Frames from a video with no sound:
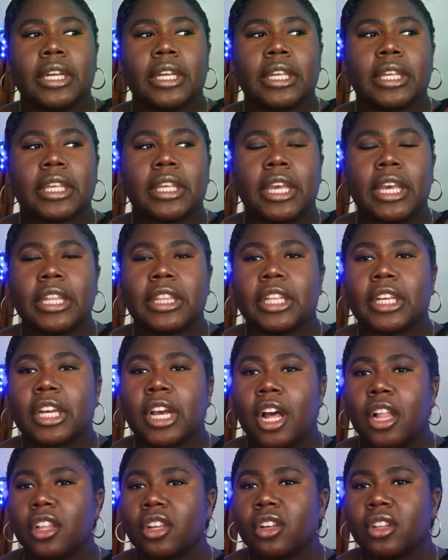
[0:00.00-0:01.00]
get the
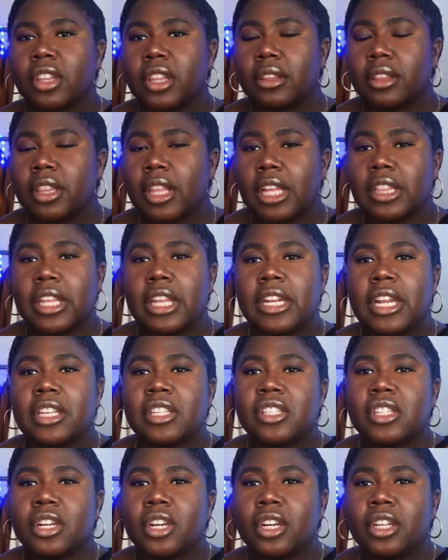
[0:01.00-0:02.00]
color that they
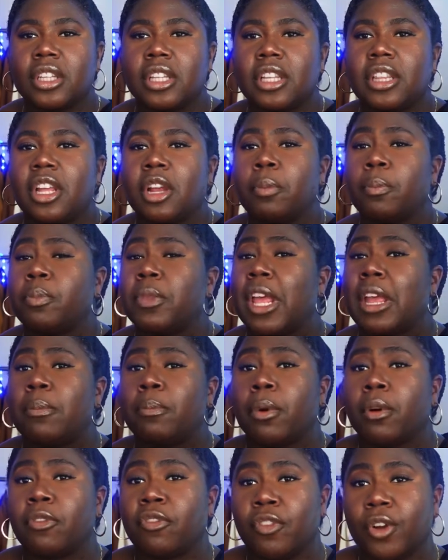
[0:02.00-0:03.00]
necessarily they
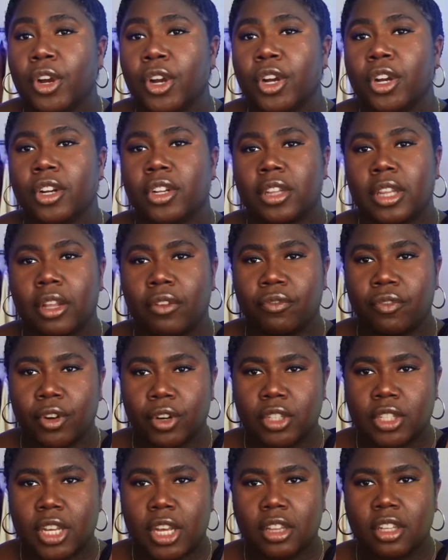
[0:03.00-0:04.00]
preferred, the
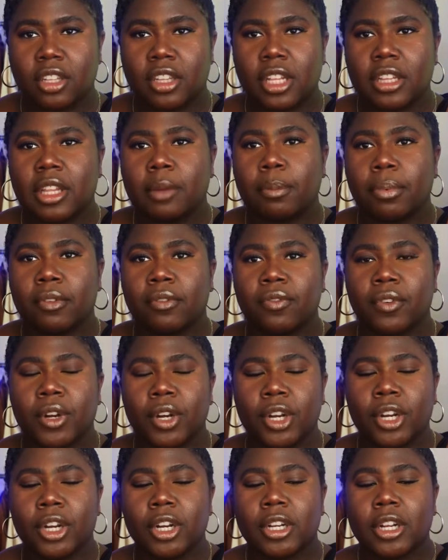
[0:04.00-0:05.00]
first color that they
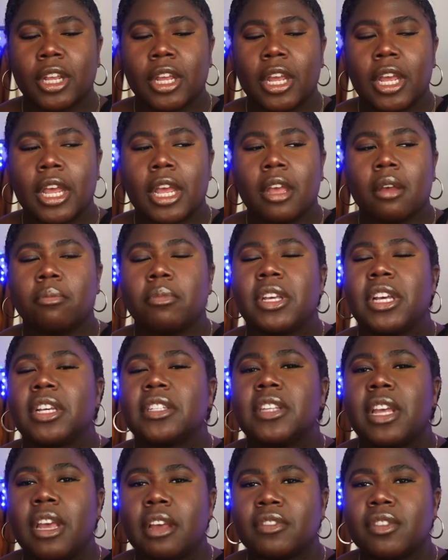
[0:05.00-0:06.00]
preferred. Because
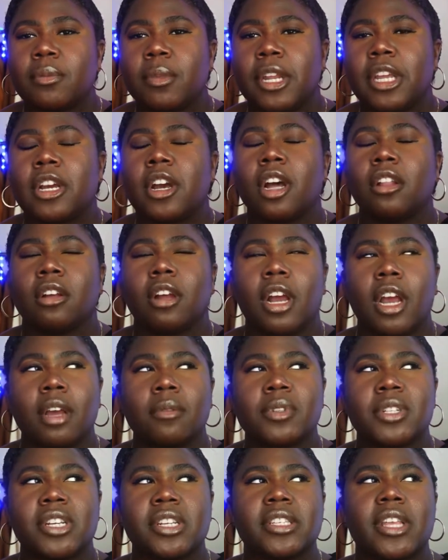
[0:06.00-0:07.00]
they have so many color
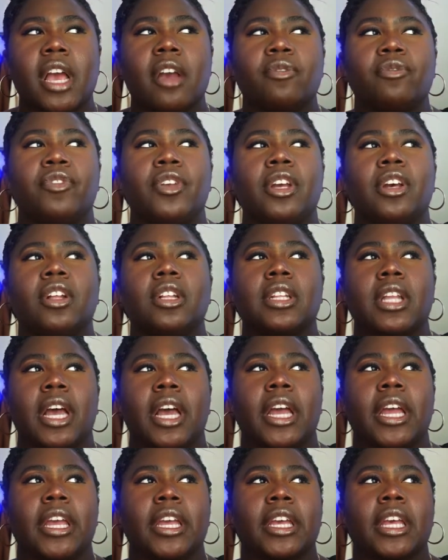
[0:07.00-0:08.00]
options, I feel
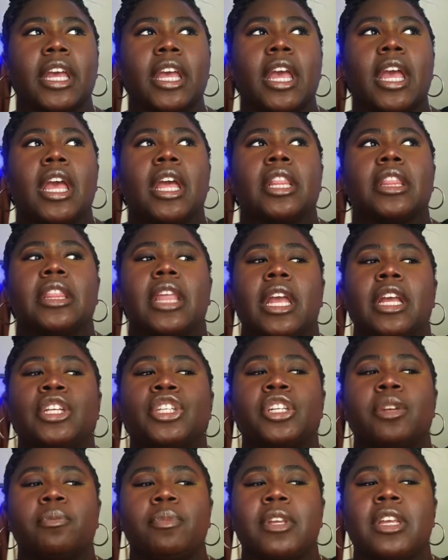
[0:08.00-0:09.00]
like they
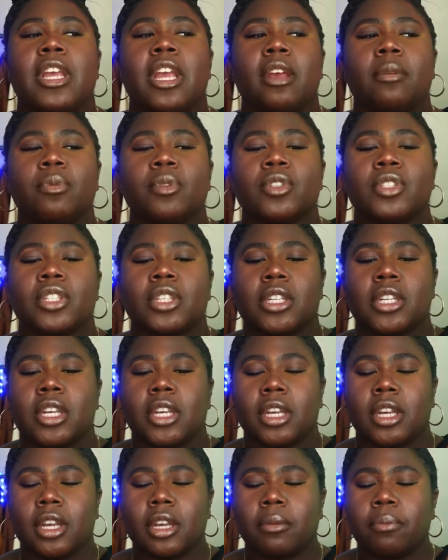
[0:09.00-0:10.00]
should be able
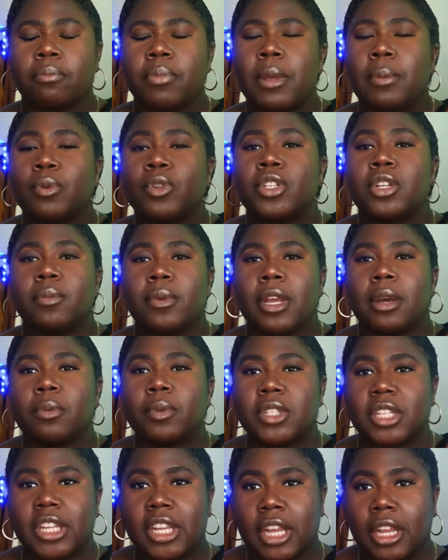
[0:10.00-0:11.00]
to, people should be able
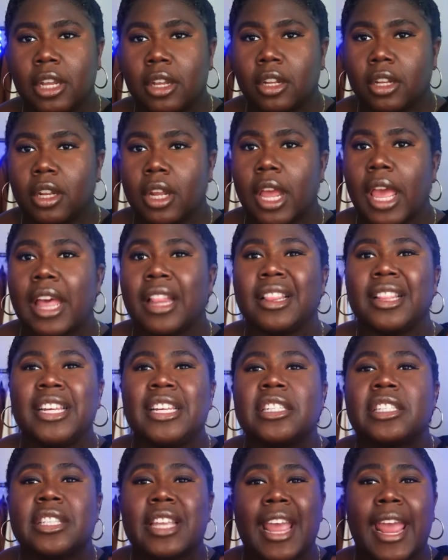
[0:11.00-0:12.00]
to get at
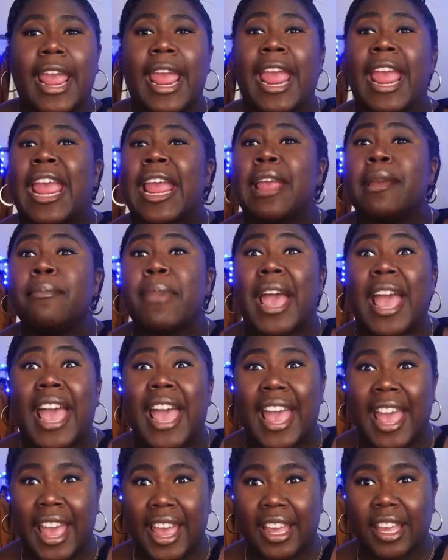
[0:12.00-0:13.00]
least a
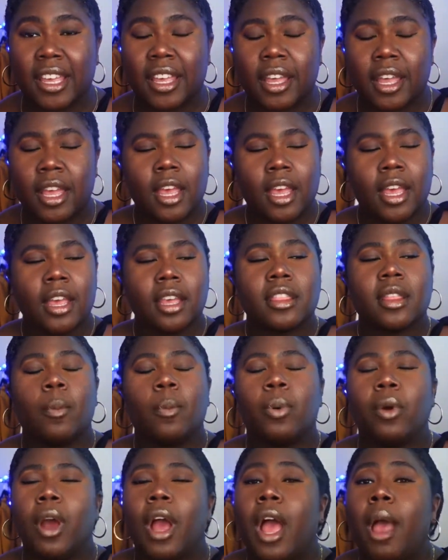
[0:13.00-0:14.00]
bag. The
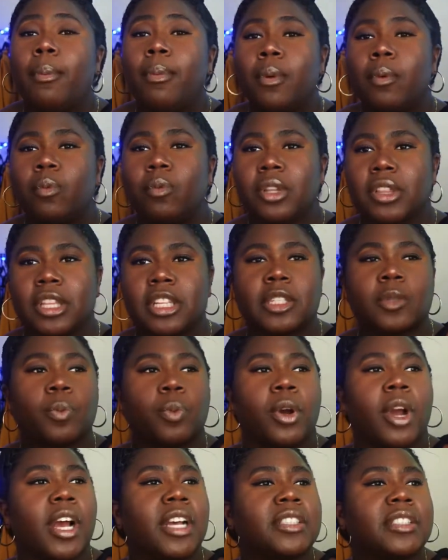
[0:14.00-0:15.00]
problem with this
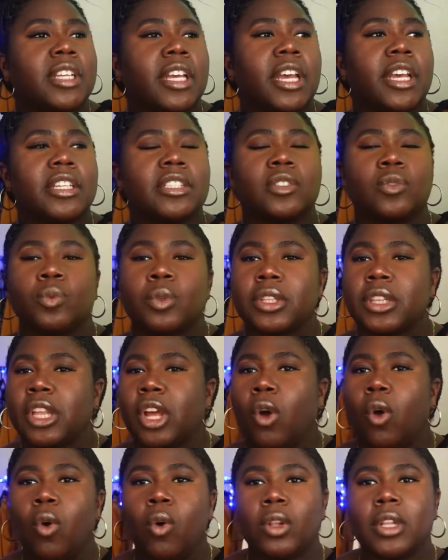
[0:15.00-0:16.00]
process, with the
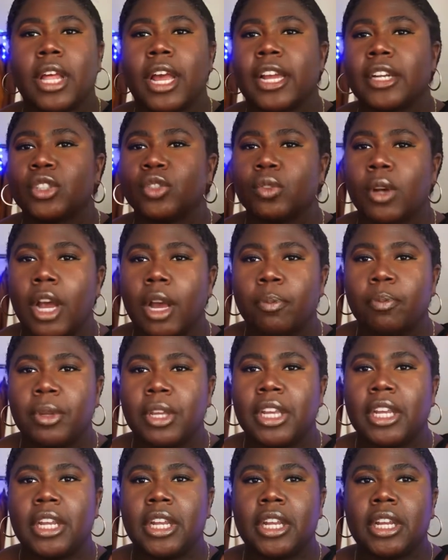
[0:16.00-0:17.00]
whole like
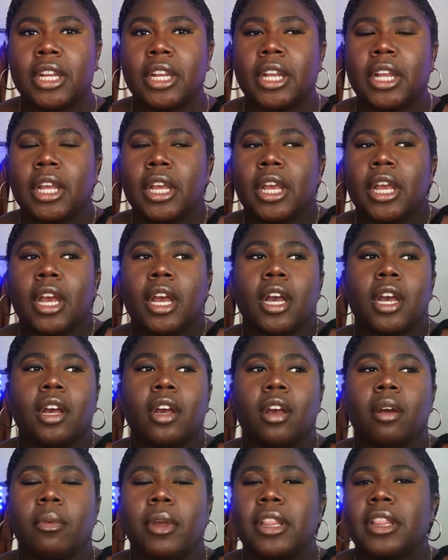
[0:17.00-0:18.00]
dropping
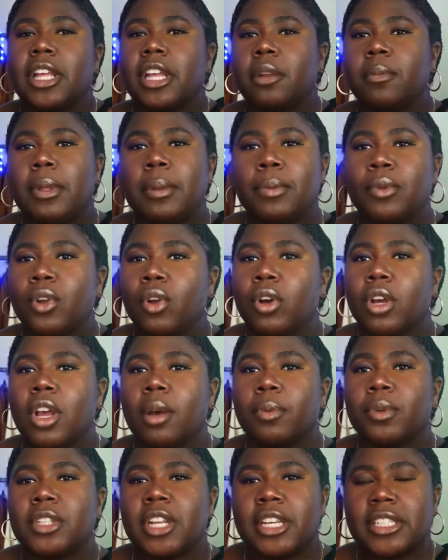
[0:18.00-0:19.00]
um, and letting people know a
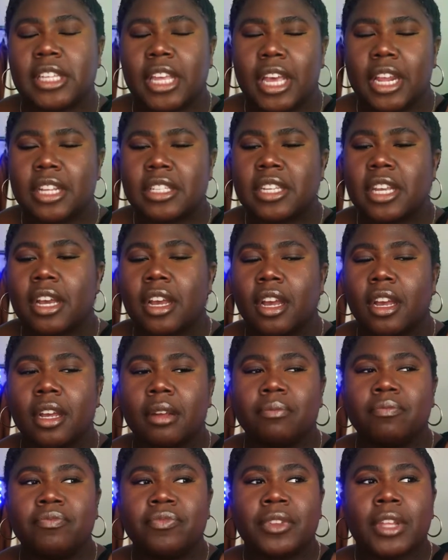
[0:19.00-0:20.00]
couple days ahead of
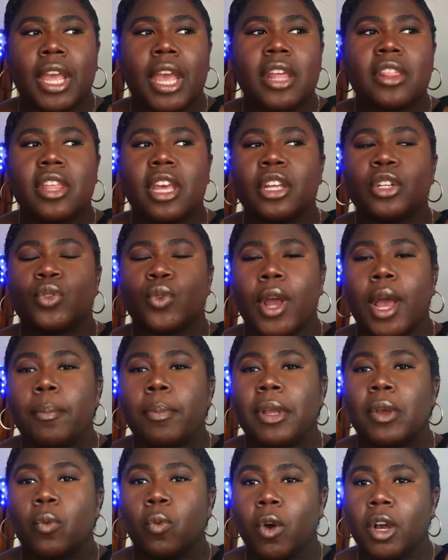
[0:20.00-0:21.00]
time and then
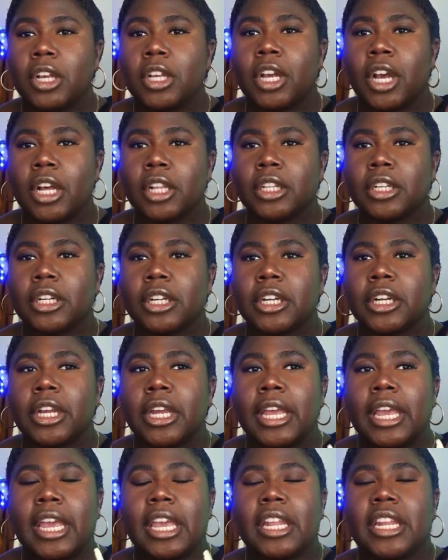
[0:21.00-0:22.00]
dropping one color
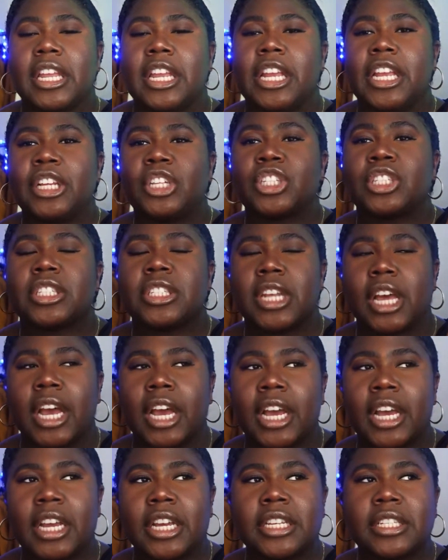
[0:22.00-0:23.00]
in each
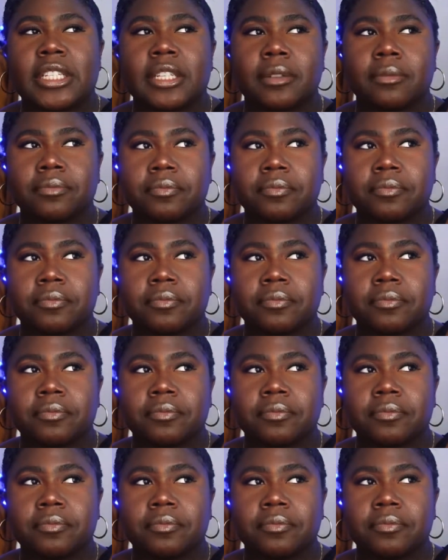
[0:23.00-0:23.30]
size,